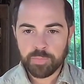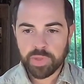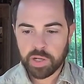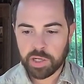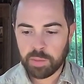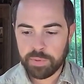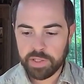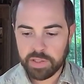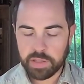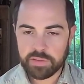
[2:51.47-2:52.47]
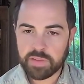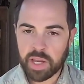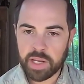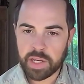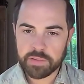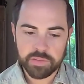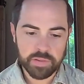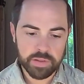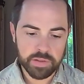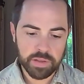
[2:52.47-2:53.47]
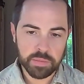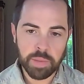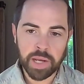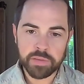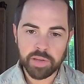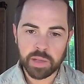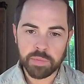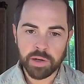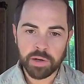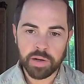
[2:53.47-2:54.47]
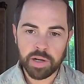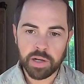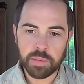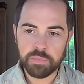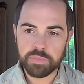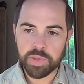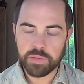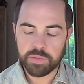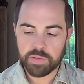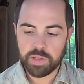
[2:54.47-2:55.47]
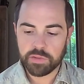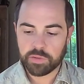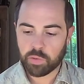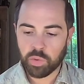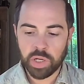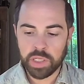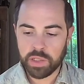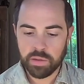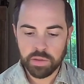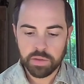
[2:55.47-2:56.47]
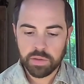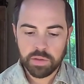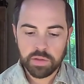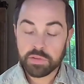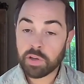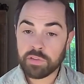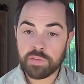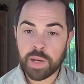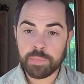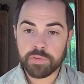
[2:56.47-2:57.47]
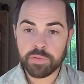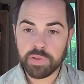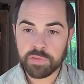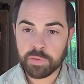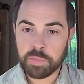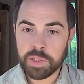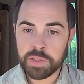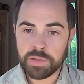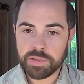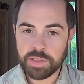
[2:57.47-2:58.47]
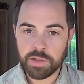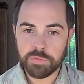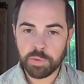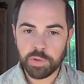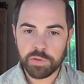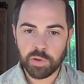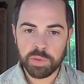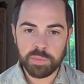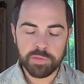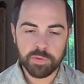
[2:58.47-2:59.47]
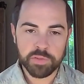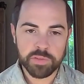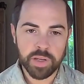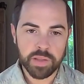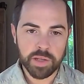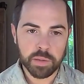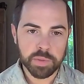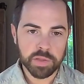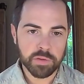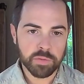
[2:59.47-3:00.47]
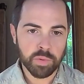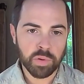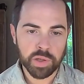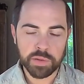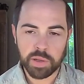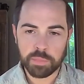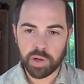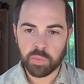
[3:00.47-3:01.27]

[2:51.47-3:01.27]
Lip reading: a company that's 10x in my time there, it's created tons of opportunities for me. And, if you would have told me my first day that I'd be in this role, I probably